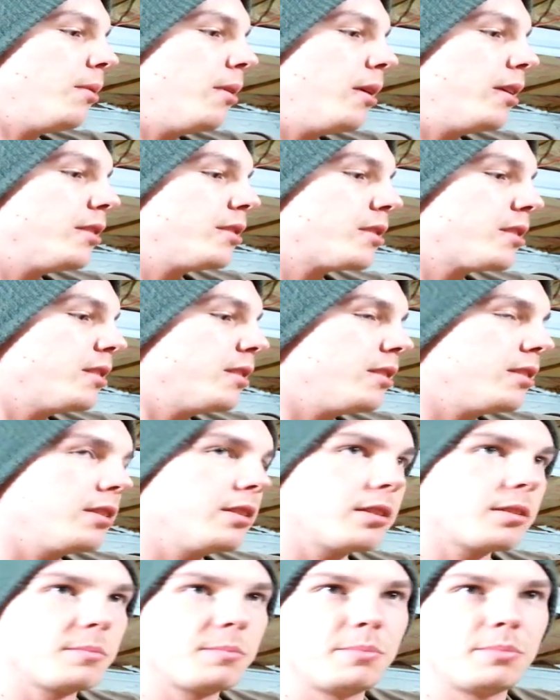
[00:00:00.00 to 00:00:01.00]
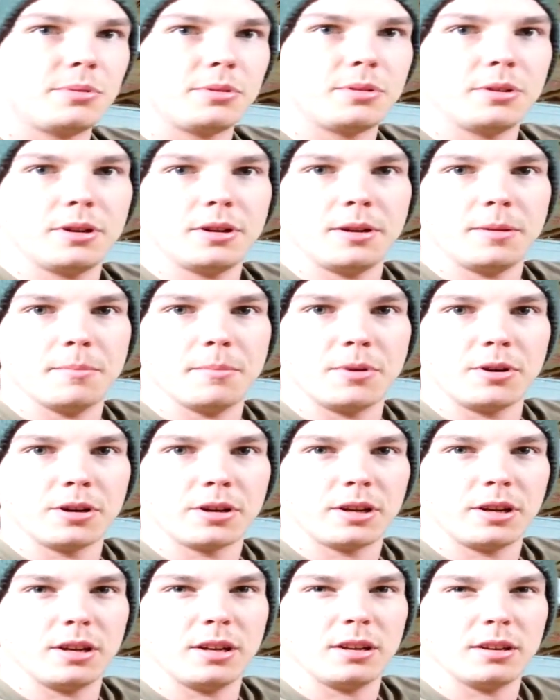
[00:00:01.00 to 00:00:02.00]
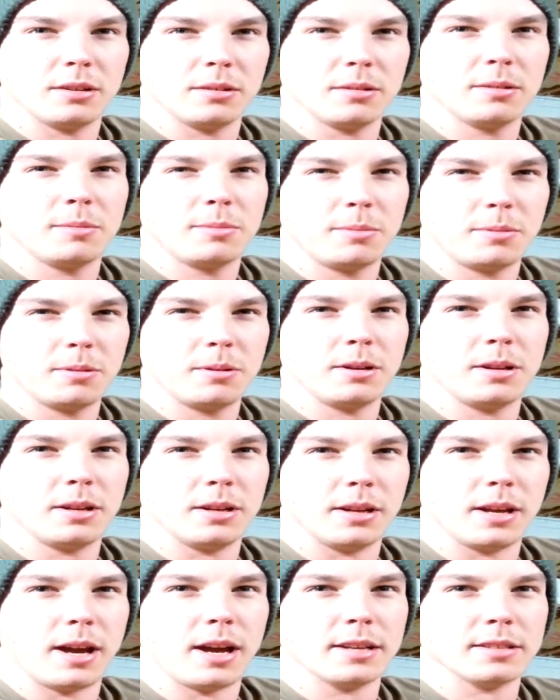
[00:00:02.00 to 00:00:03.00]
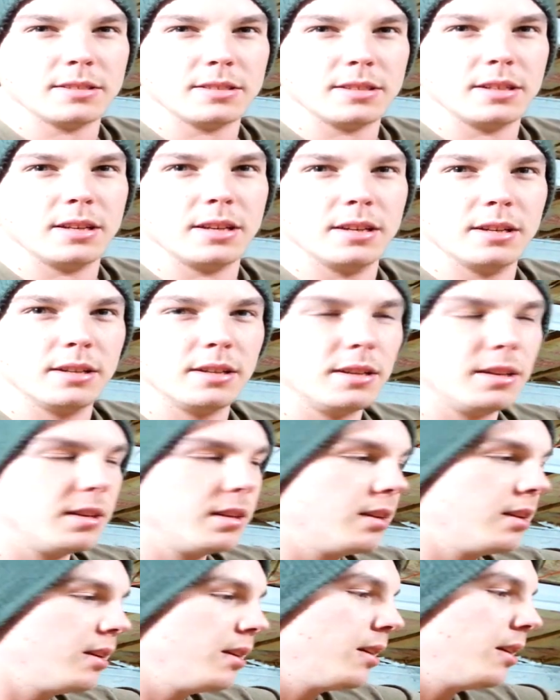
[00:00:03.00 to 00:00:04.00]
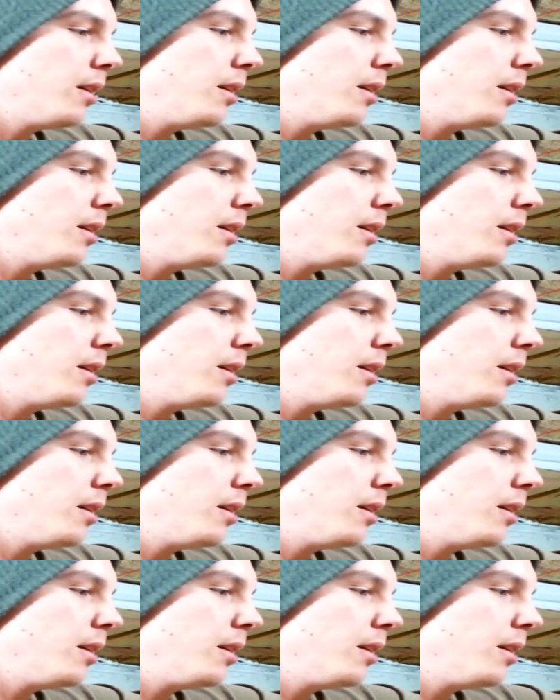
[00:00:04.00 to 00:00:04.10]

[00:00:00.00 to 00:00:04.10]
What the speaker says: simplicity to set up, simplicity to maintain, these are